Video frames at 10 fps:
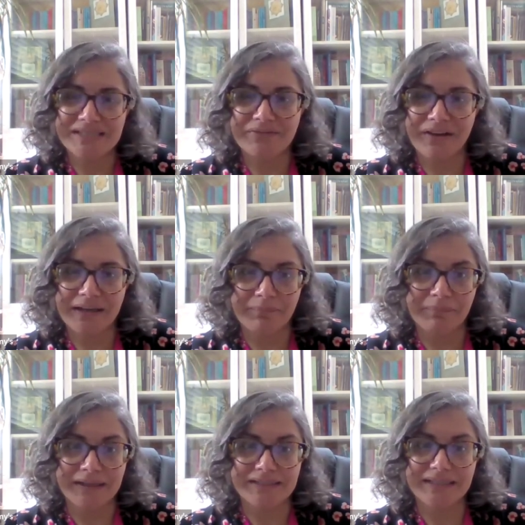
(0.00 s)

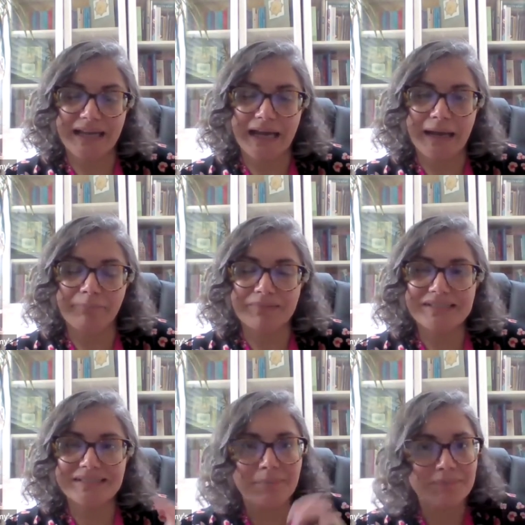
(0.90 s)
development.
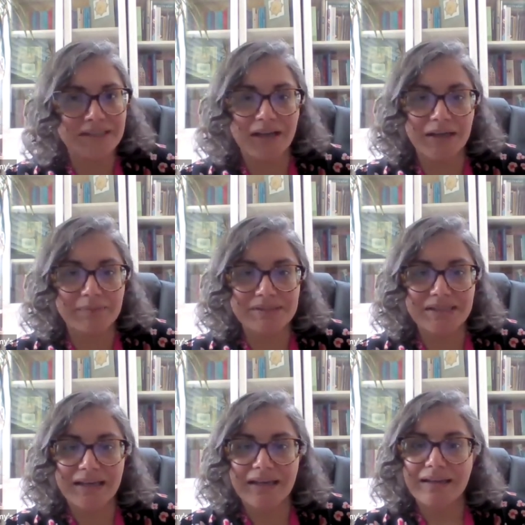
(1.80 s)
Sometimes
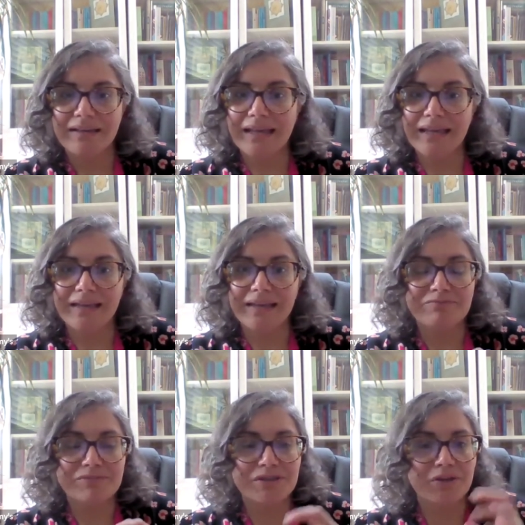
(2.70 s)
they
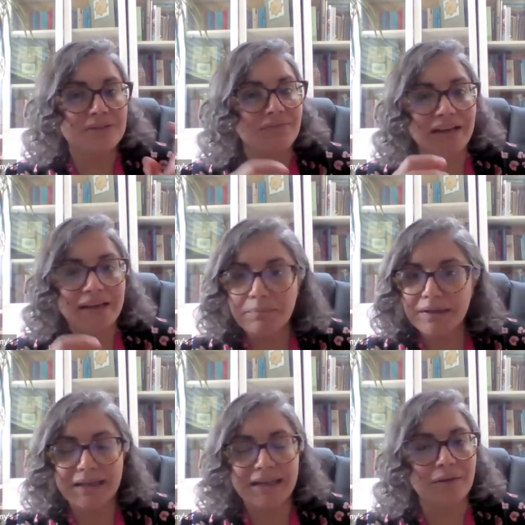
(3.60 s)
don't develop
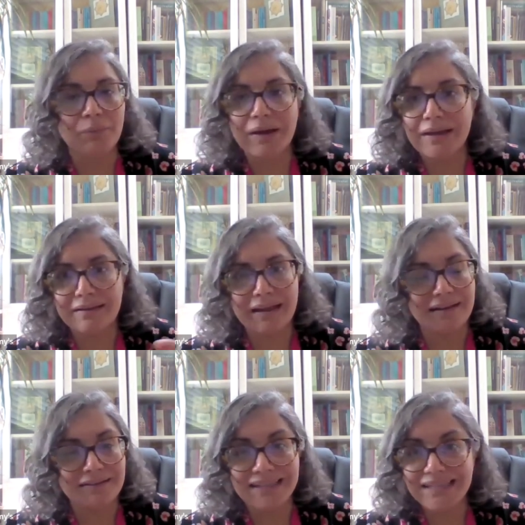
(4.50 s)
in the way that
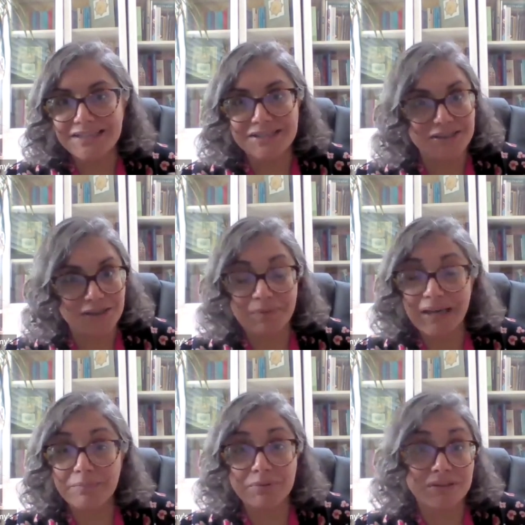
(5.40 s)
needs to be
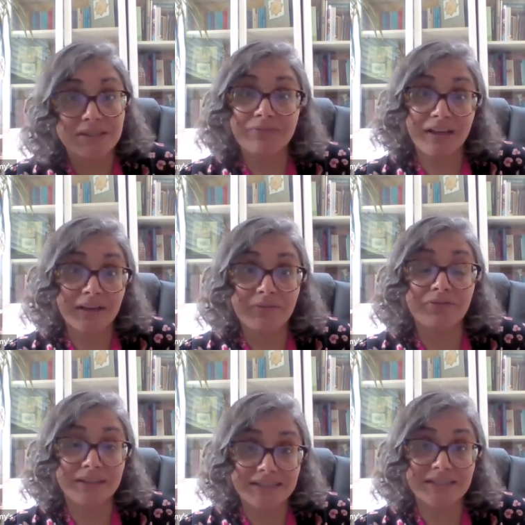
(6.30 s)
able to develop for
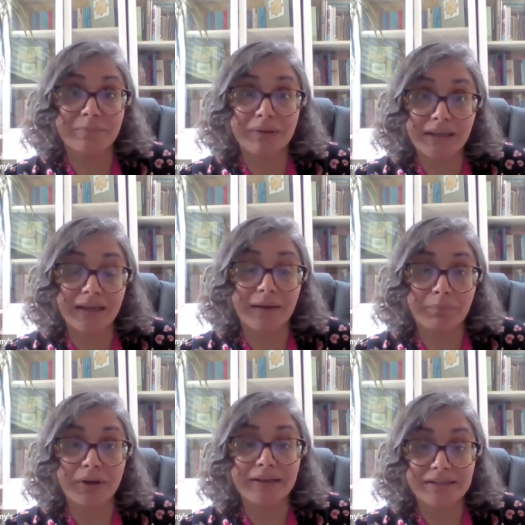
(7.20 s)
this to be a
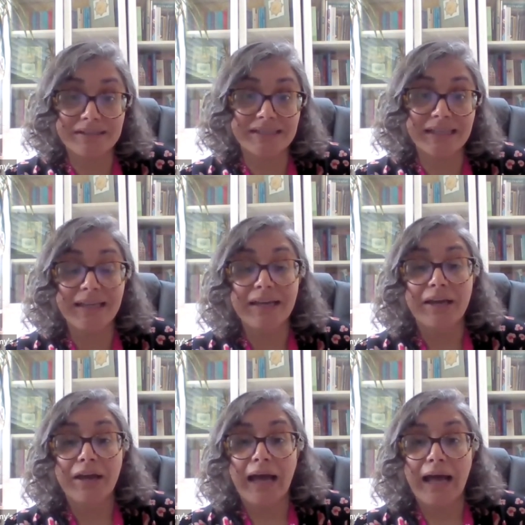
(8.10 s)
pregnancy.
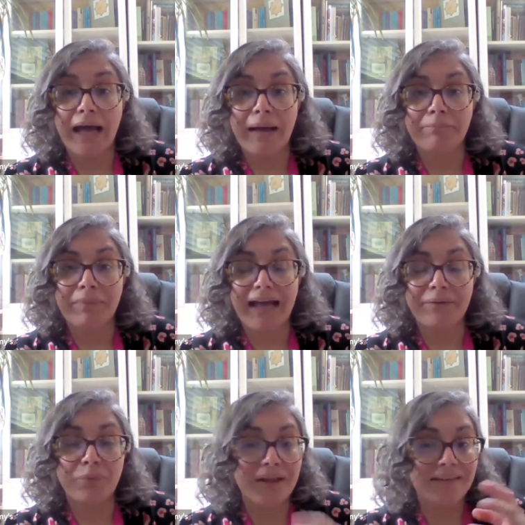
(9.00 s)
And
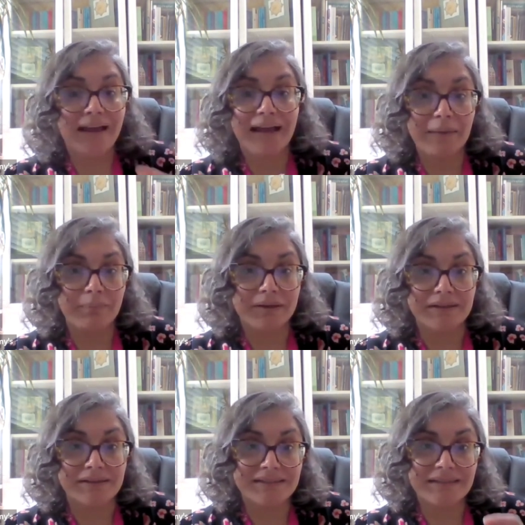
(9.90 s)
when that
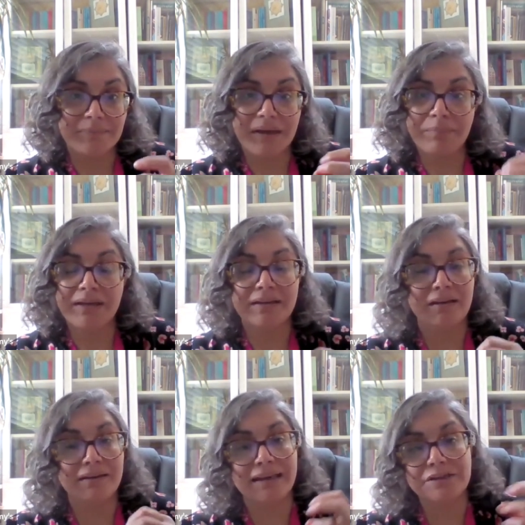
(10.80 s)
happens, the baby can
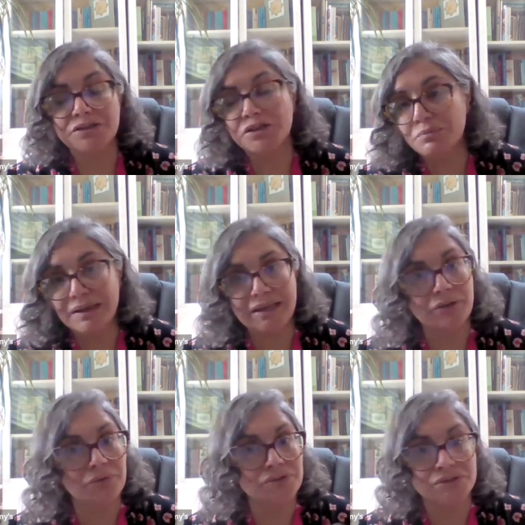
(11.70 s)
either get too many
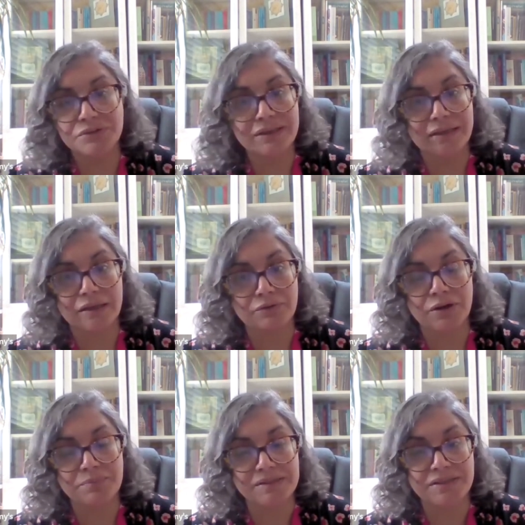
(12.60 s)
or too little
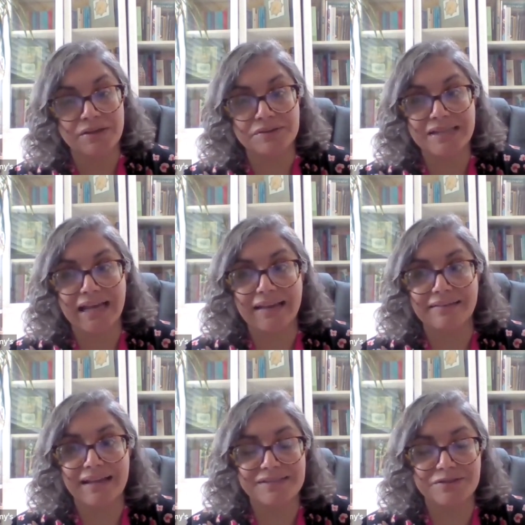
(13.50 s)
chromosomes, and
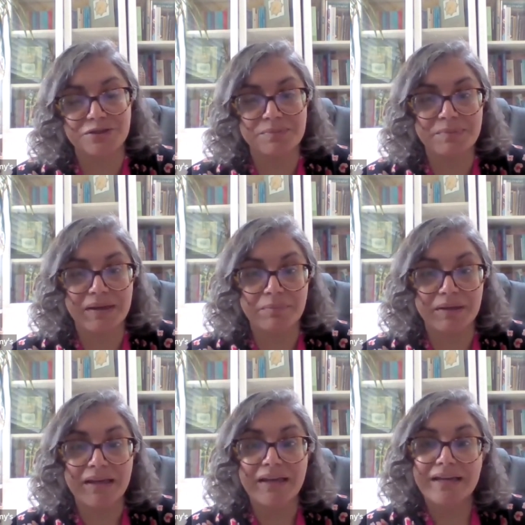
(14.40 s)
that stops baby